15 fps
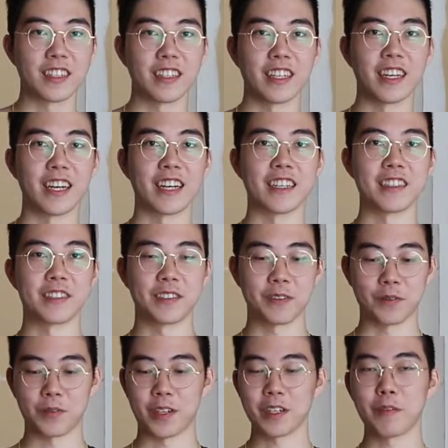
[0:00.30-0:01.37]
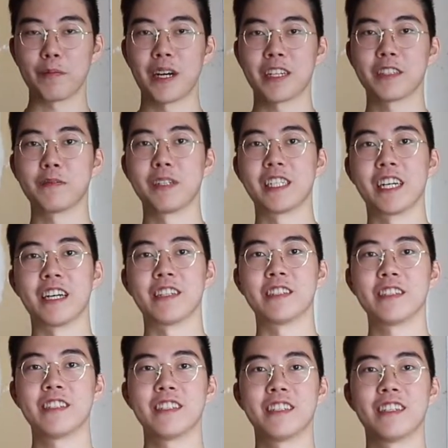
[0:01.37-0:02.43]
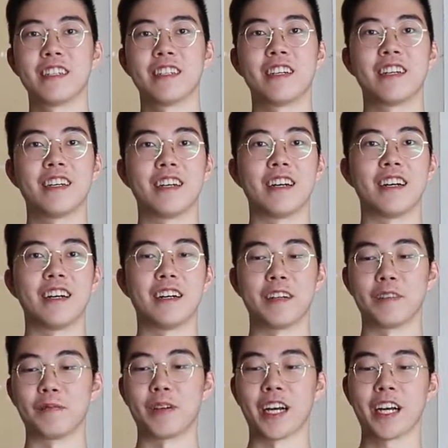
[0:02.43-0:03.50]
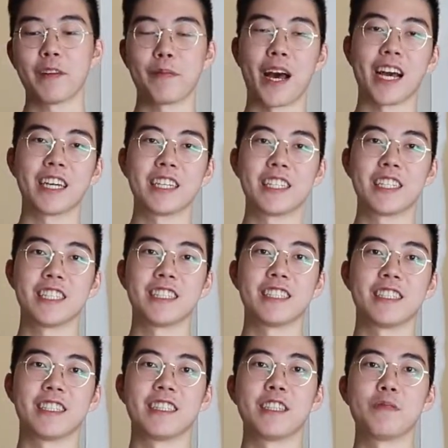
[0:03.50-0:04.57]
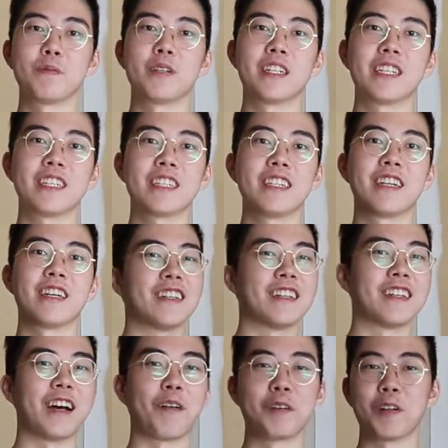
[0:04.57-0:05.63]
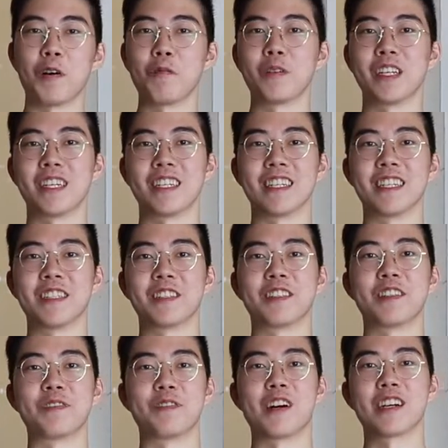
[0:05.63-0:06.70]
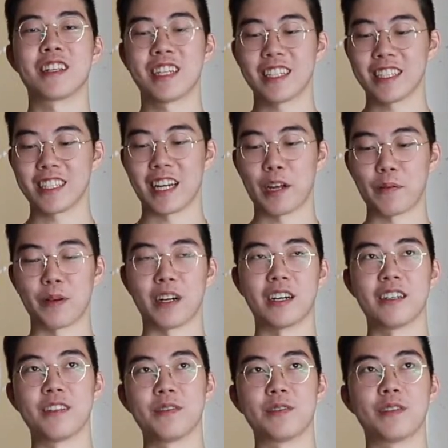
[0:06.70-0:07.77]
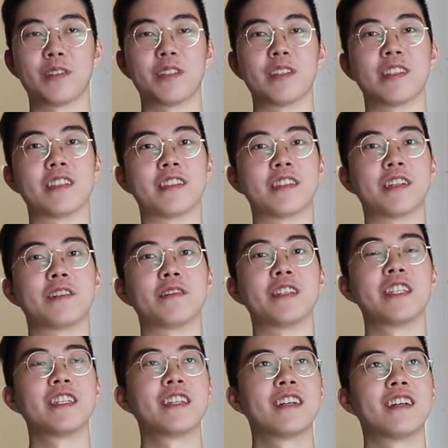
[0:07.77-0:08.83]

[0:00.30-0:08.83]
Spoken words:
Okay guys, welcome back to my channel. I got a package this morning. I want to open it. It's the fog lights that I bought for the CRV,